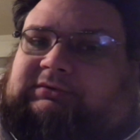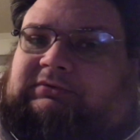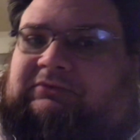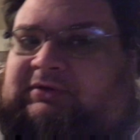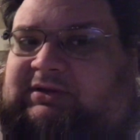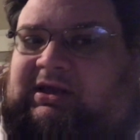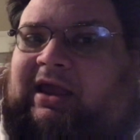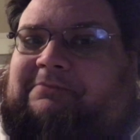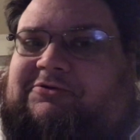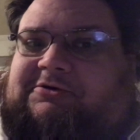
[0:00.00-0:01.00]
with the
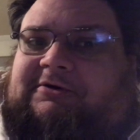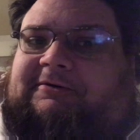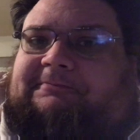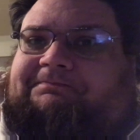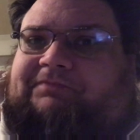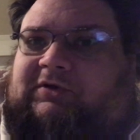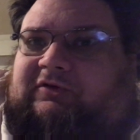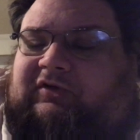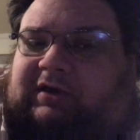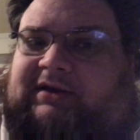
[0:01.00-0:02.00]
Game Shark,
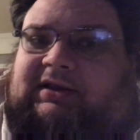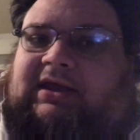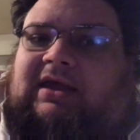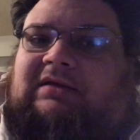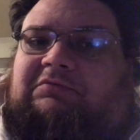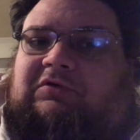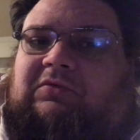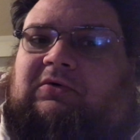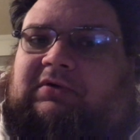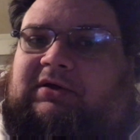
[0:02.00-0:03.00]
select the game you
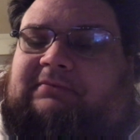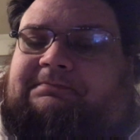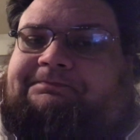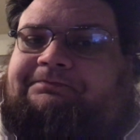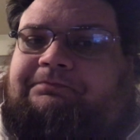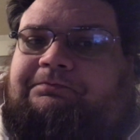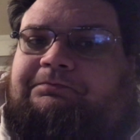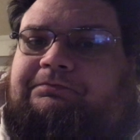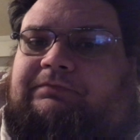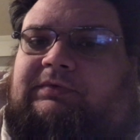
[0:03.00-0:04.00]
wanted.
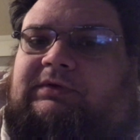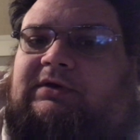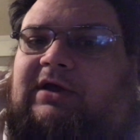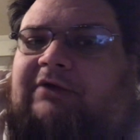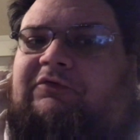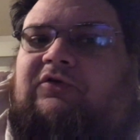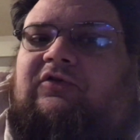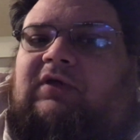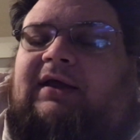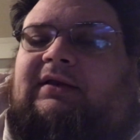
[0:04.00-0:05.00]
After you
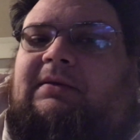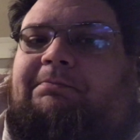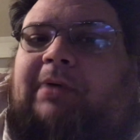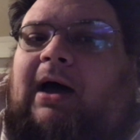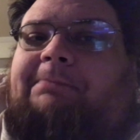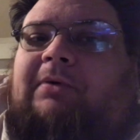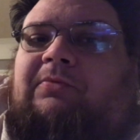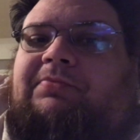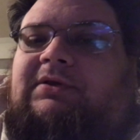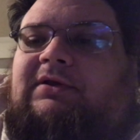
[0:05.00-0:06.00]
select it, pop
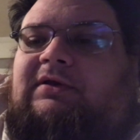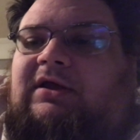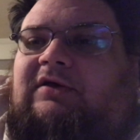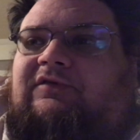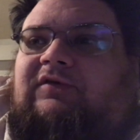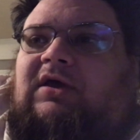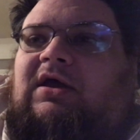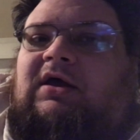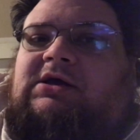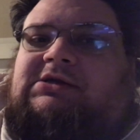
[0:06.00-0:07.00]
open the disc,
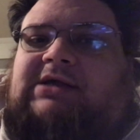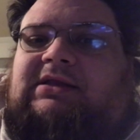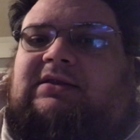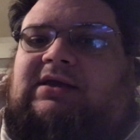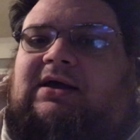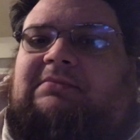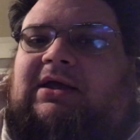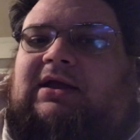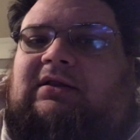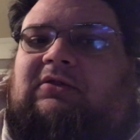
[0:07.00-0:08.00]
because at the time they
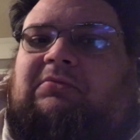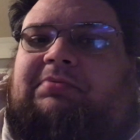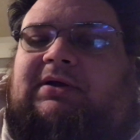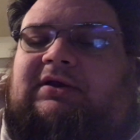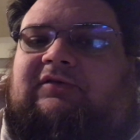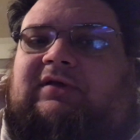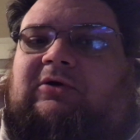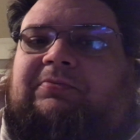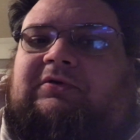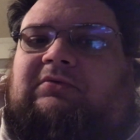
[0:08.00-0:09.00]
had a little button that said
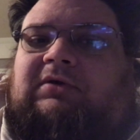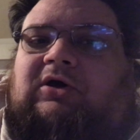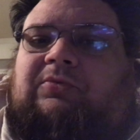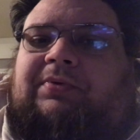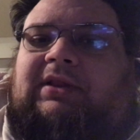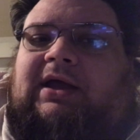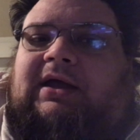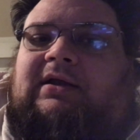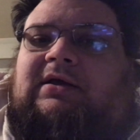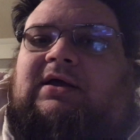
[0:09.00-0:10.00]
open. You would open
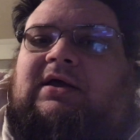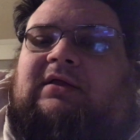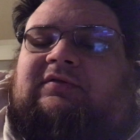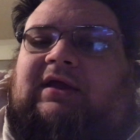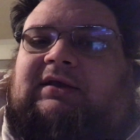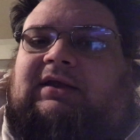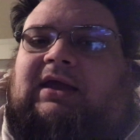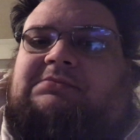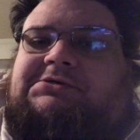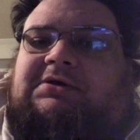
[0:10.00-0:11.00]
that, take the
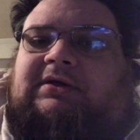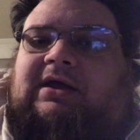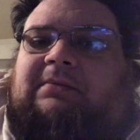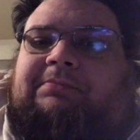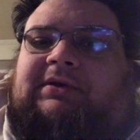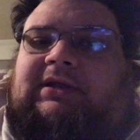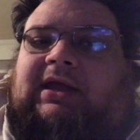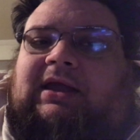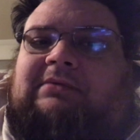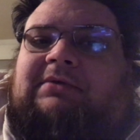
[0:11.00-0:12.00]
Game Shark out, put the
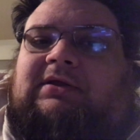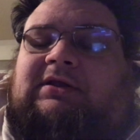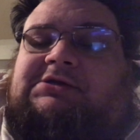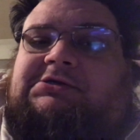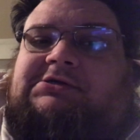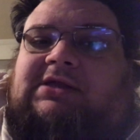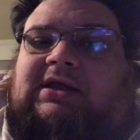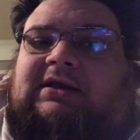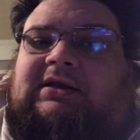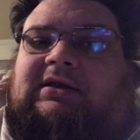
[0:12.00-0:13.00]
game in that you
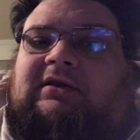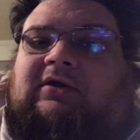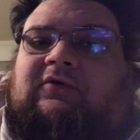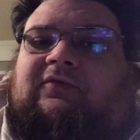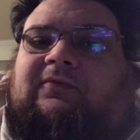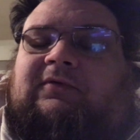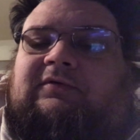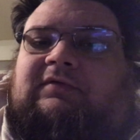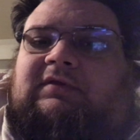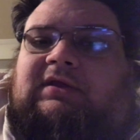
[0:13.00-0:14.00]
selected the codes for,
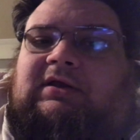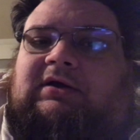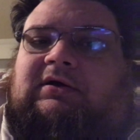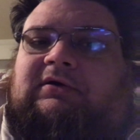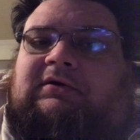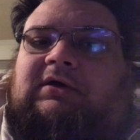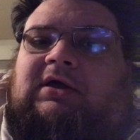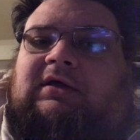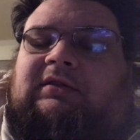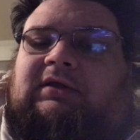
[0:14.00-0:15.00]
and
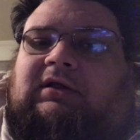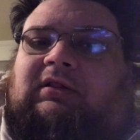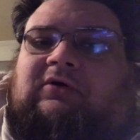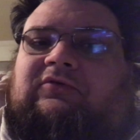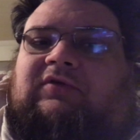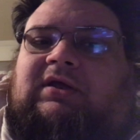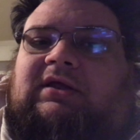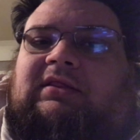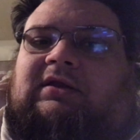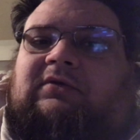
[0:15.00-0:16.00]
then close it,
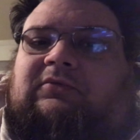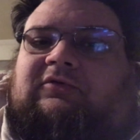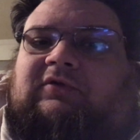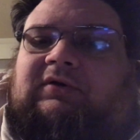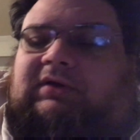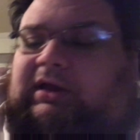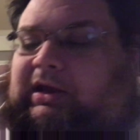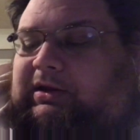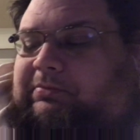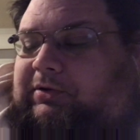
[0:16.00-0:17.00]
and then it would start the
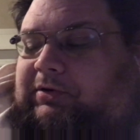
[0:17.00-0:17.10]
game.